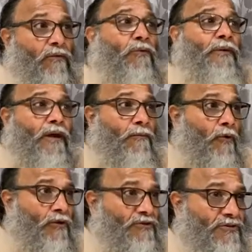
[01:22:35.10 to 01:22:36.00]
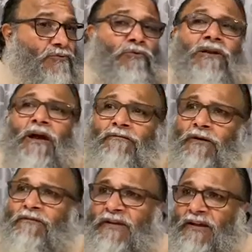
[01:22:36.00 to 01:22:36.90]
You become conscious only
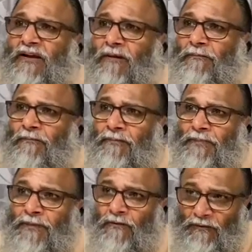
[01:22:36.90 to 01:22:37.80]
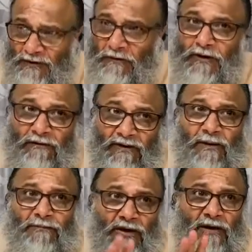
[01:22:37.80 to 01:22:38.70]
after waking up. So when you have
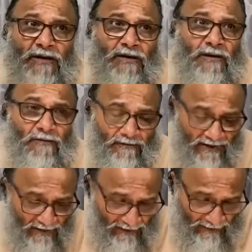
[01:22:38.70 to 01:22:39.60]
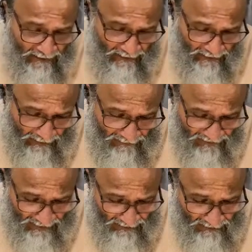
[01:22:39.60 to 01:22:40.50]
given up the waking and a dream
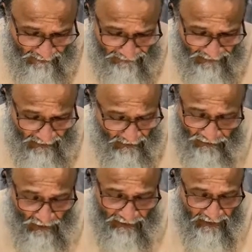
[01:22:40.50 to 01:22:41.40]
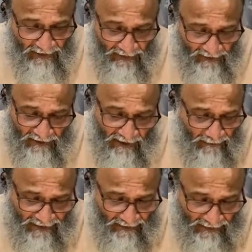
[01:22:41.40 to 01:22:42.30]
state.
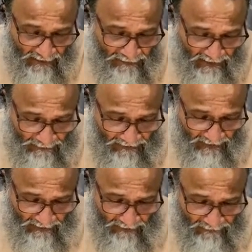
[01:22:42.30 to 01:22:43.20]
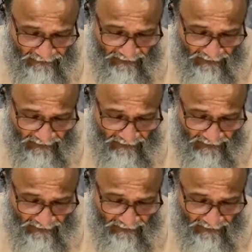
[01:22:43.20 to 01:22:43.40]
Dream and a deep sleep state.